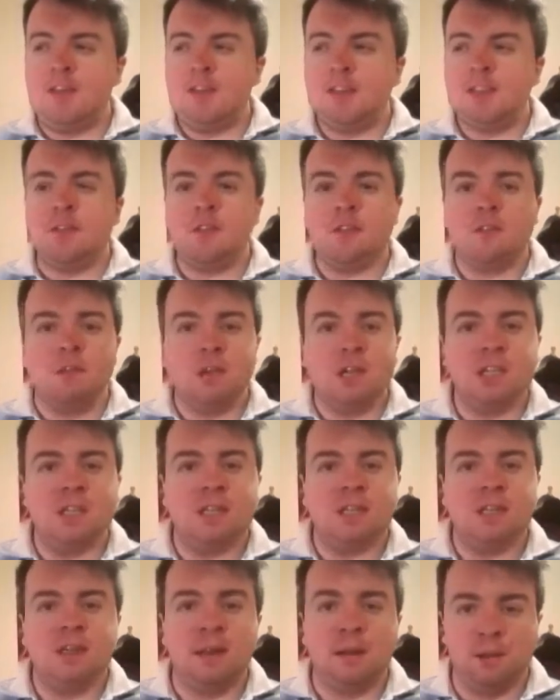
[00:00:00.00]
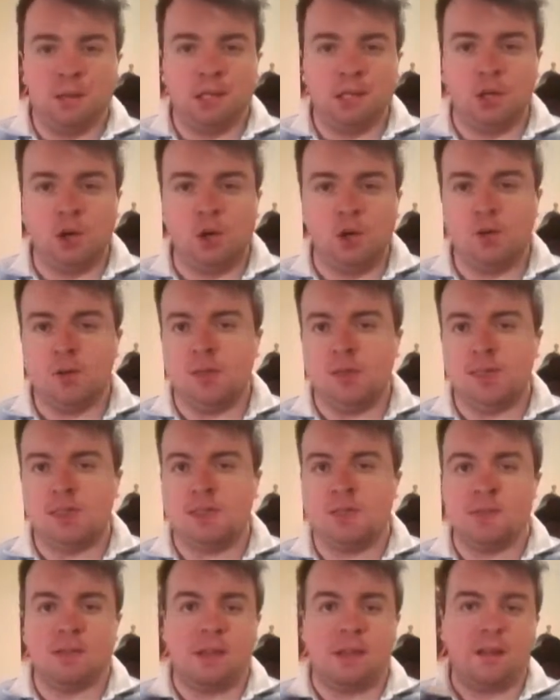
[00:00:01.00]
originally they were told this
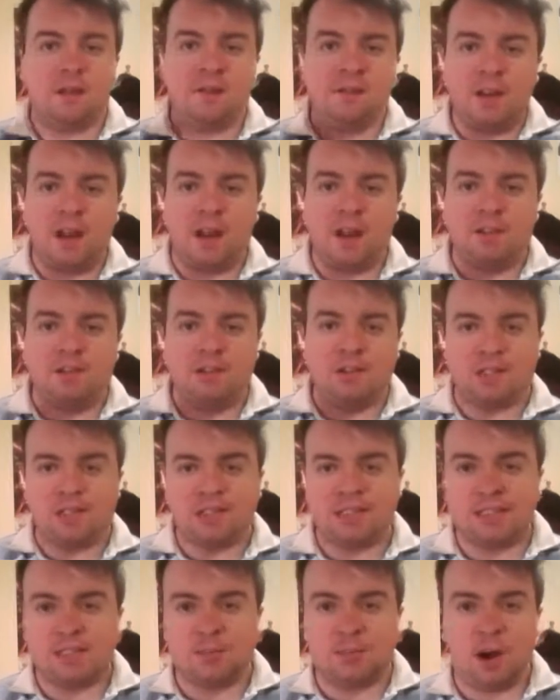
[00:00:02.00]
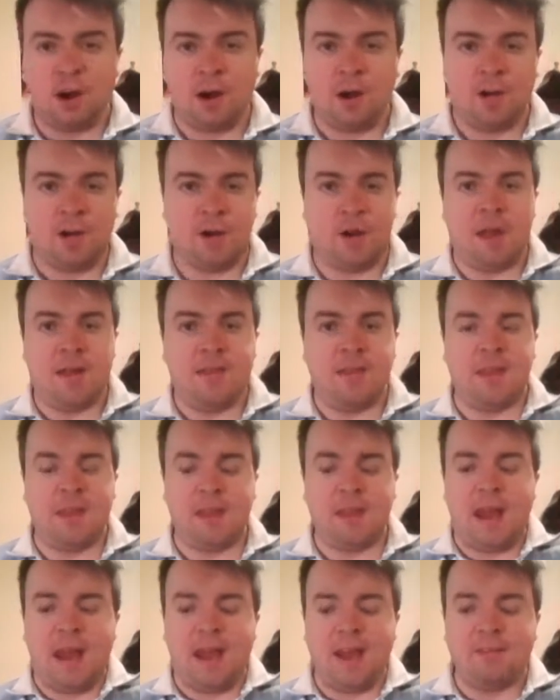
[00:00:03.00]
was like a 5 or 6-parter, and then
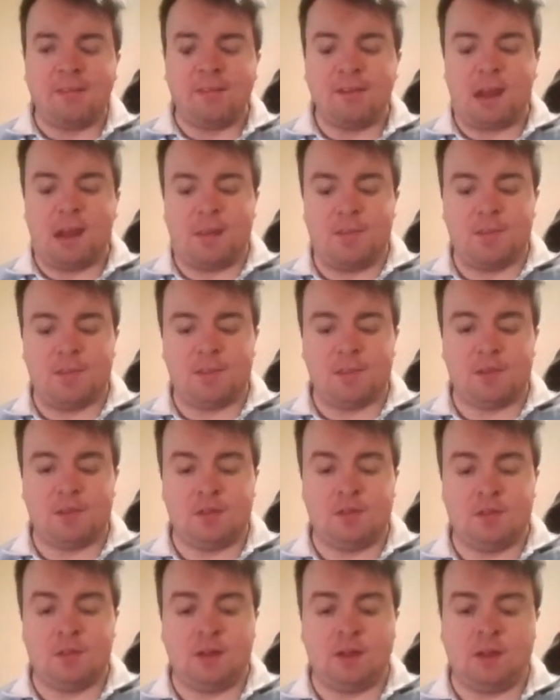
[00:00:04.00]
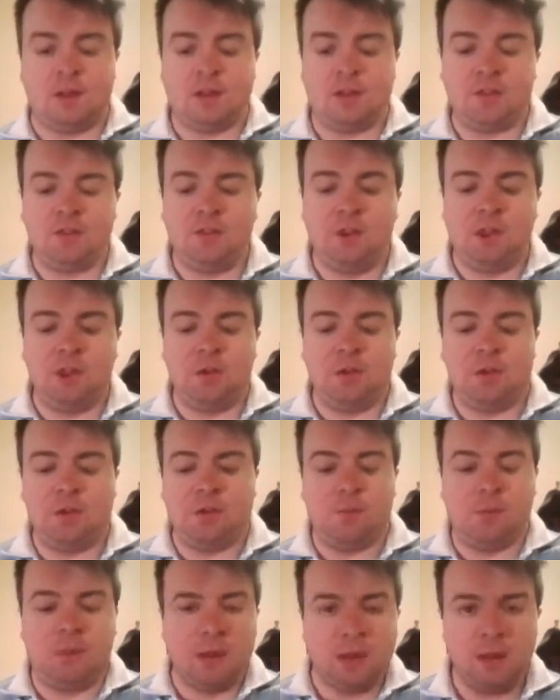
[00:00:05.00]
after episode like 3, or in the
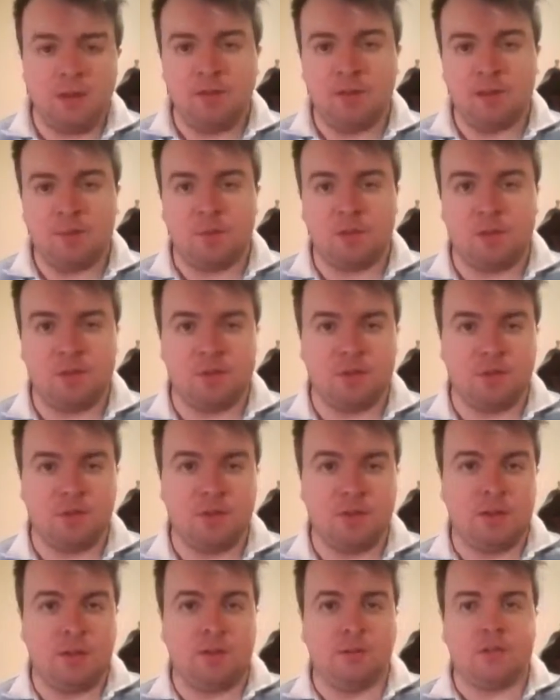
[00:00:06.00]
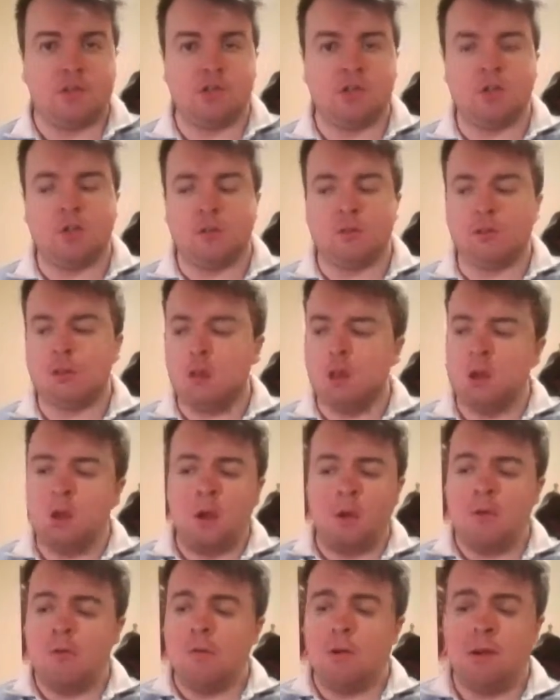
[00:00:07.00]
middle of episode 3, they were told,
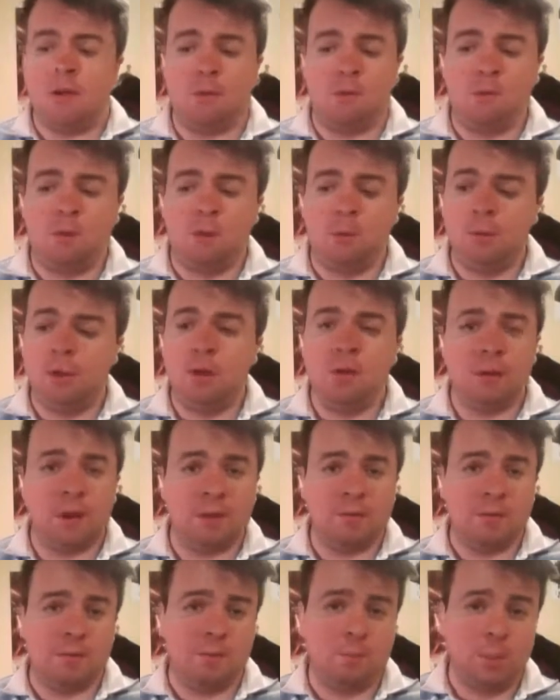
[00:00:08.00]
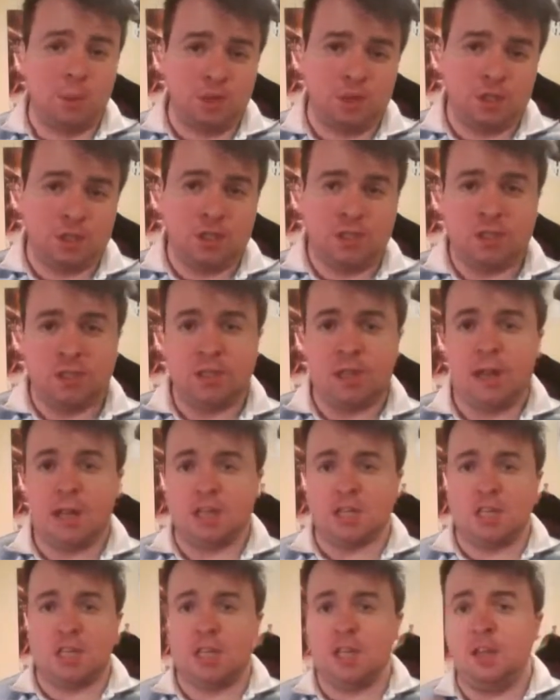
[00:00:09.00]
right, we don't have the budget to
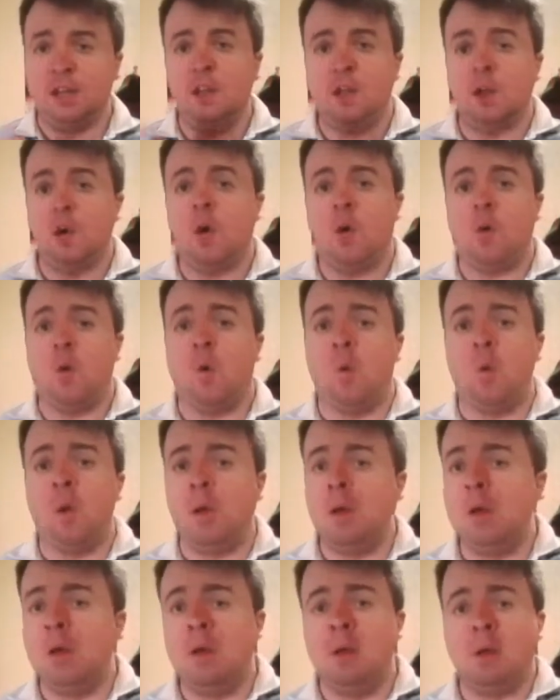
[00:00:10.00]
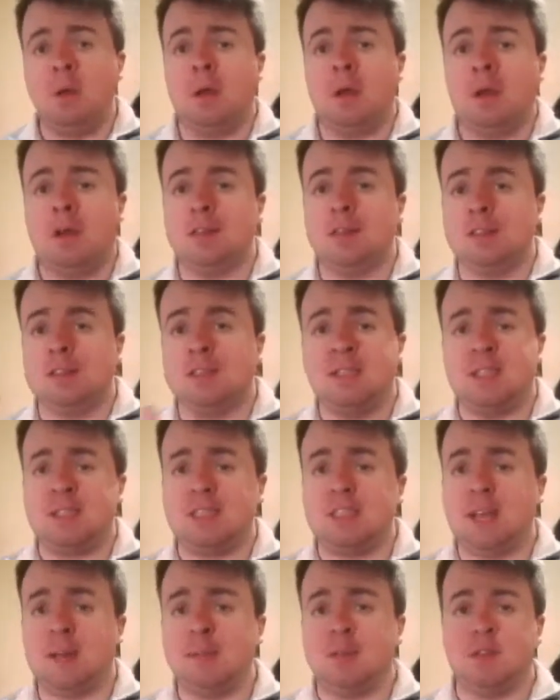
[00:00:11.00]
actually go like to
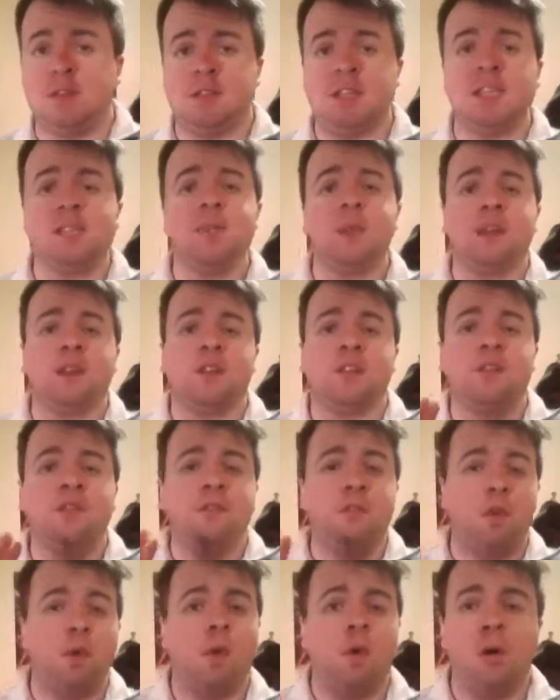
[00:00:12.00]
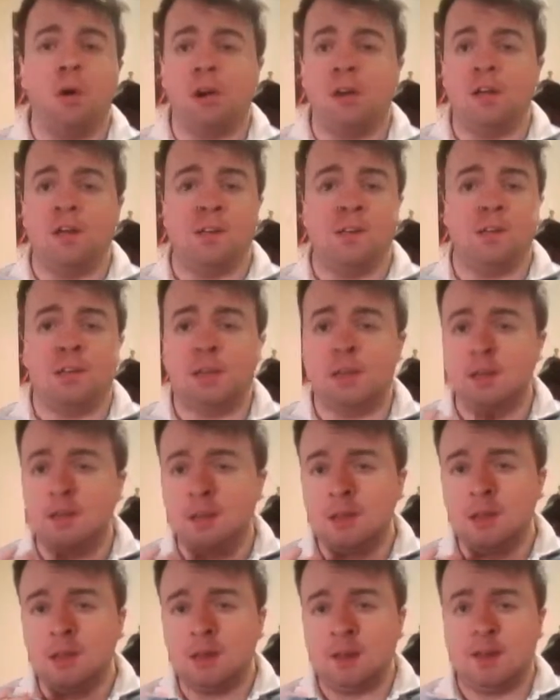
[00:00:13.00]
6 episodes. Let's make it 4 and just like
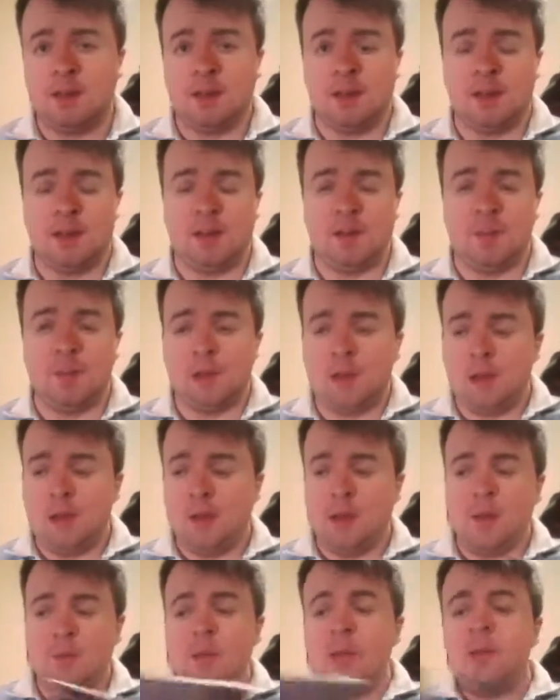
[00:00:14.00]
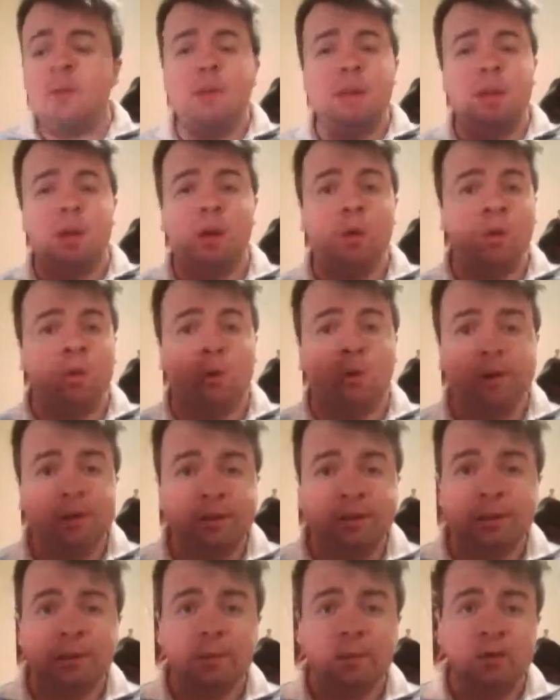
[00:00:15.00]
clean it up. Now maybe it
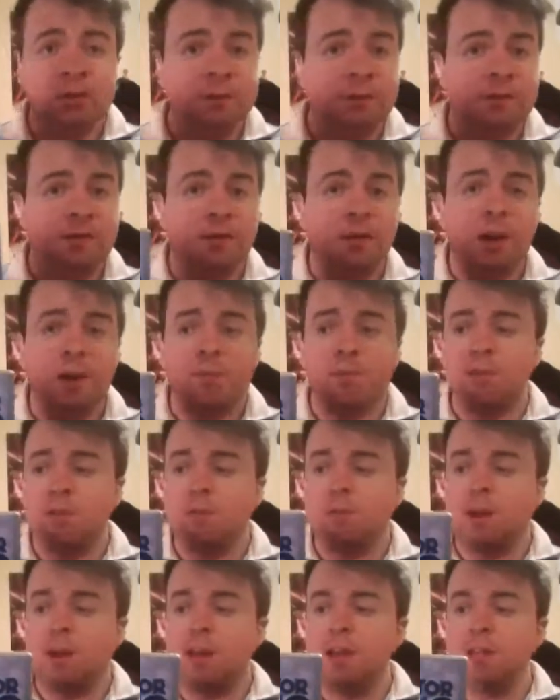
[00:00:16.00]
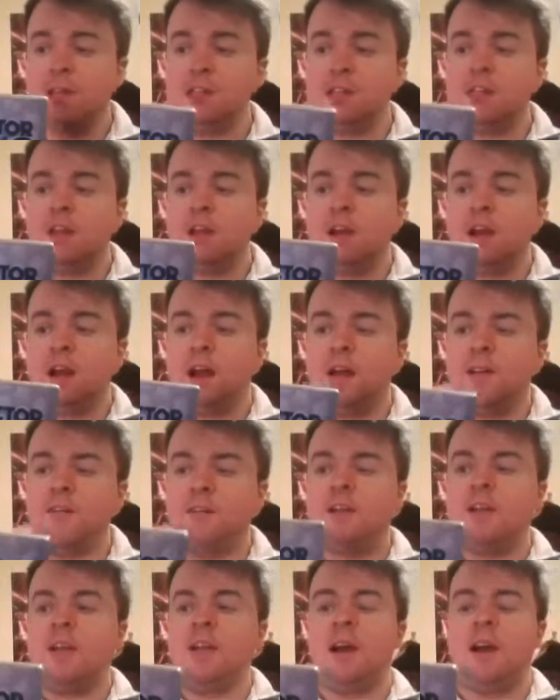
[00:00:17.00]
was supposed to be 4 episodes, but I
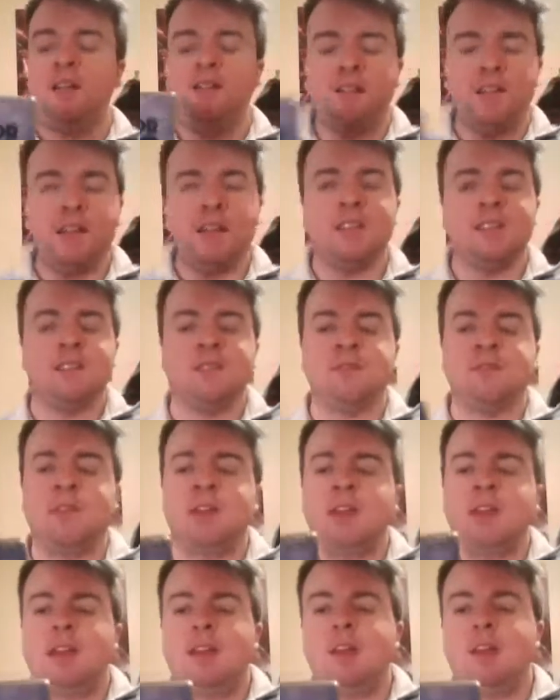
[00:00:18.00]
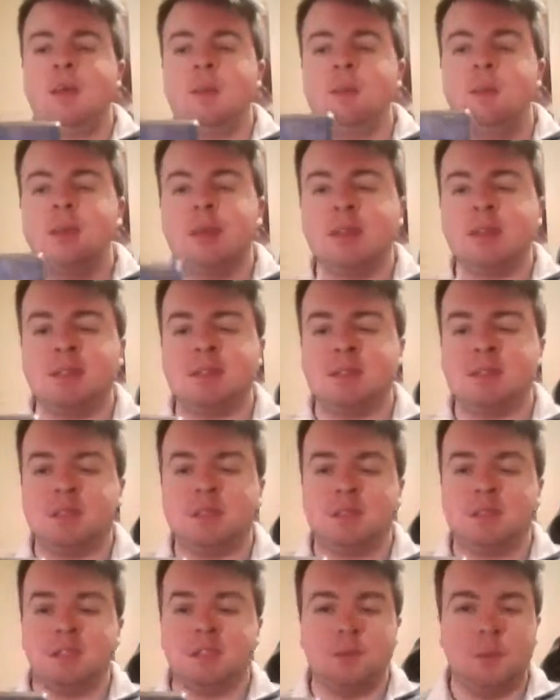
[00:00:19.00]
feel as if they
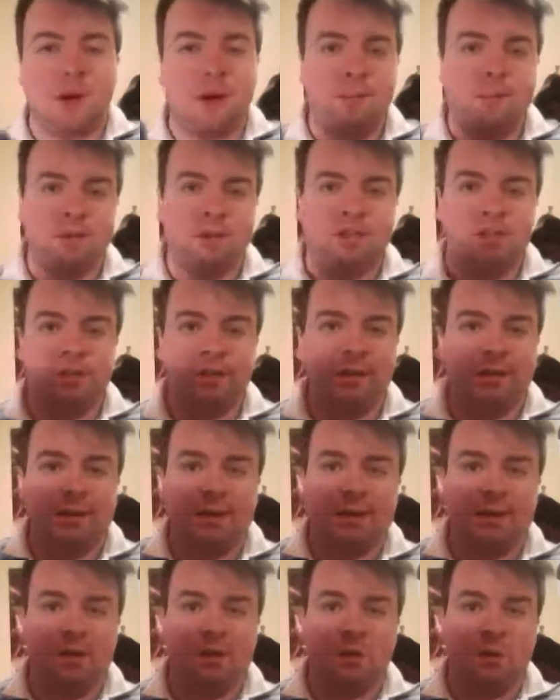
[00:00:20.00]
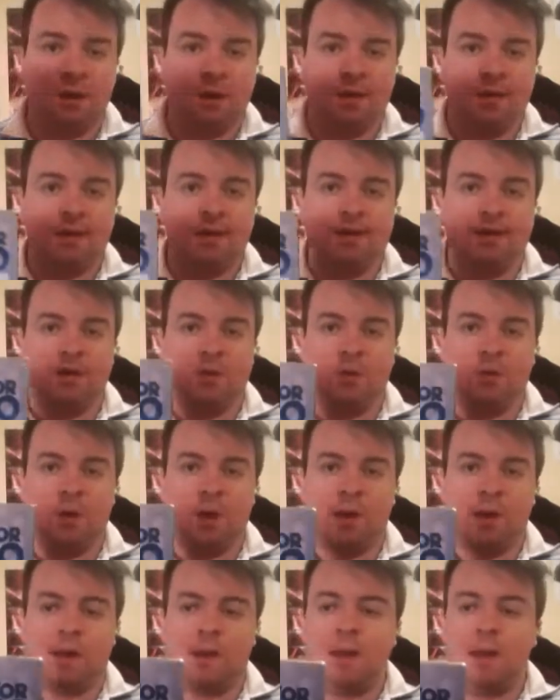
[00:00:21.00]
missed some opportunities with this in a
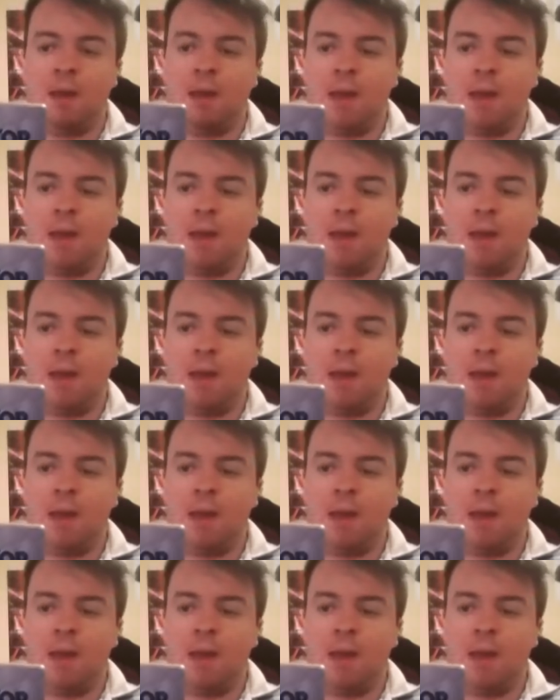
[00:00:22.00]
way.